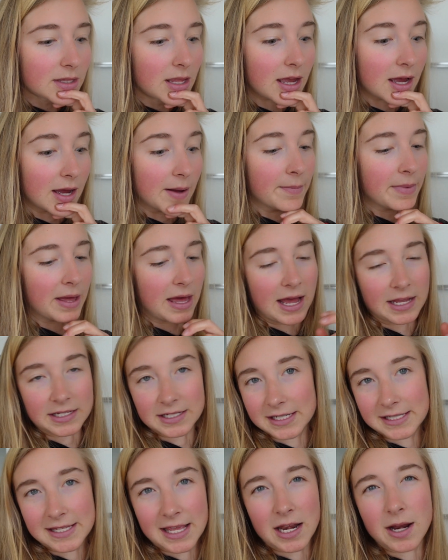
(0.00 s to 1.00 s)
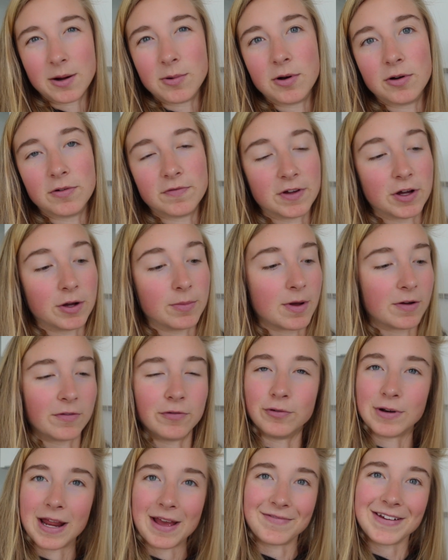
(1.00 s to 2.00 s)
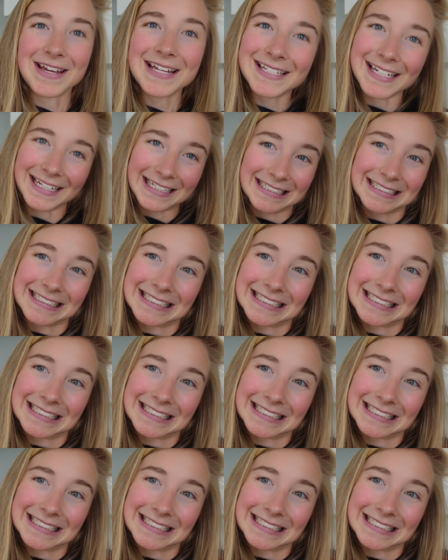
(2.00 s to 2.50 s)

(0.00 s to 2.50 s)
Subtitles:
But as I said, I will film a full day of eating.